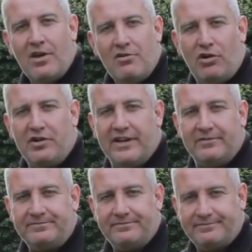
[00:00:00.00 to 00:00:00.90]
Right then,
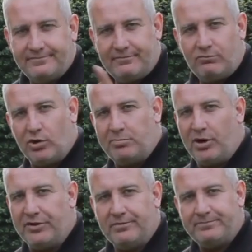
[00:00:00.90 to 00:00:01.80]
Rod
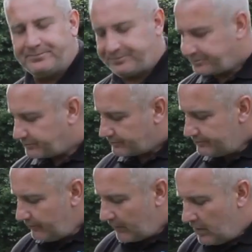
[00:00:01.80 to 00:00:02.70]
Pod.
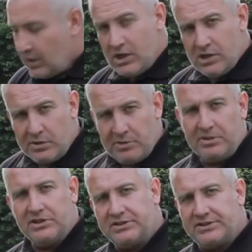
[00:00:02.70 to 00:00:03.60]
When you
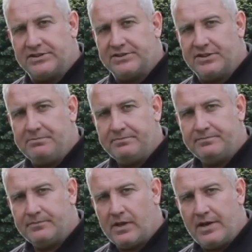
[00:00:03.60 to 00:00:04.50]
purchase the system,
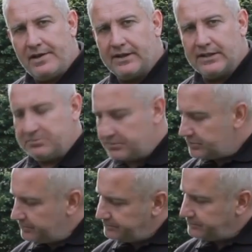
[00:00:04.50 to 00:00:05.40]
it
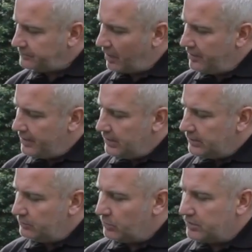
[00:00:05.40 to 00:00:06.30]
comes
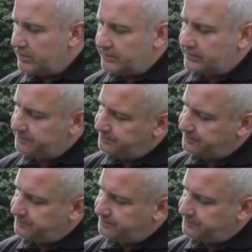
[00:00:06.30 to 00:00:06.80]
in one of these.